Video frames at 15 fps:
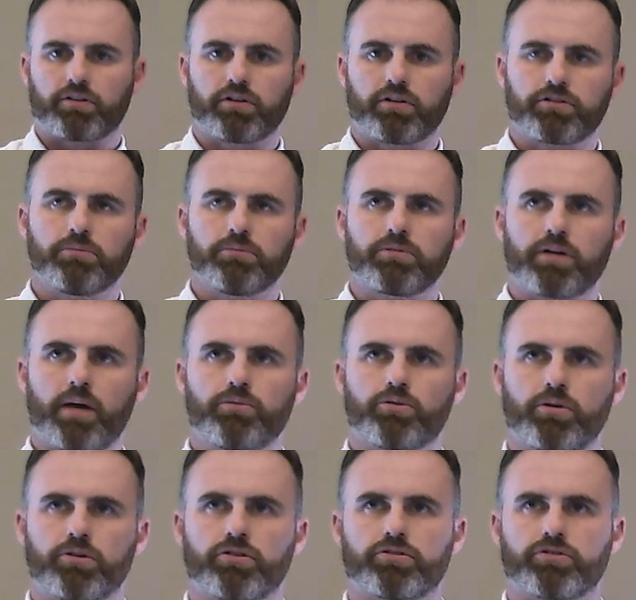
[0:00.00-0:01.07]
because sometimes
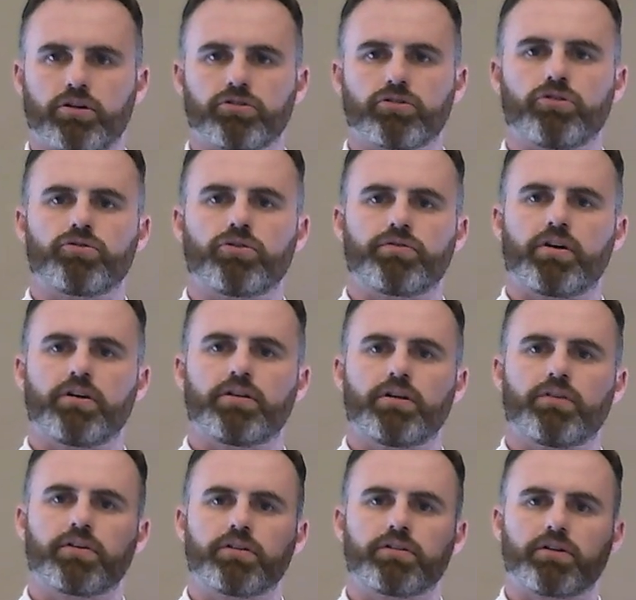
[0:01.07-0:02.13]
when your son is going through a very
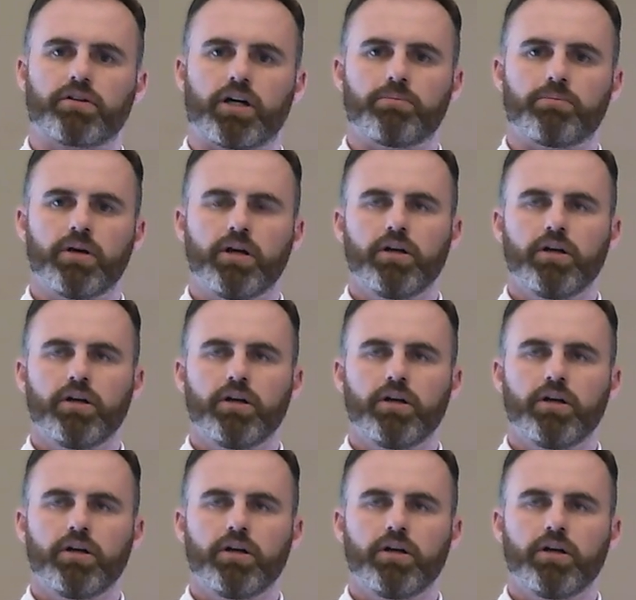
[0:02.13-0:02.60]
difficult time,